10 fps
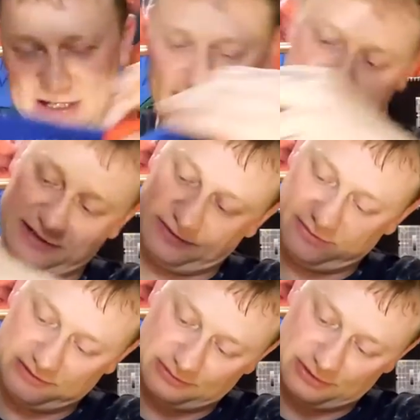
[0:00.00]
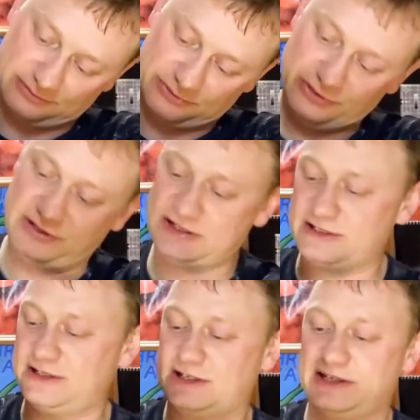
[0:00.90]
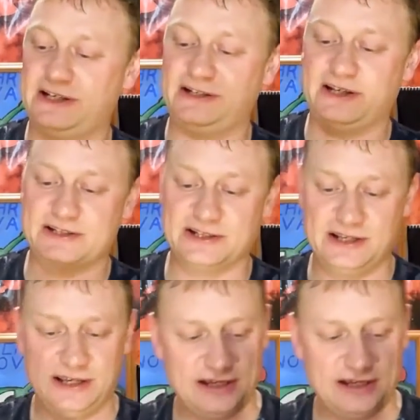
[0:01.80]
Nintendo on the bottom. 2016, yes.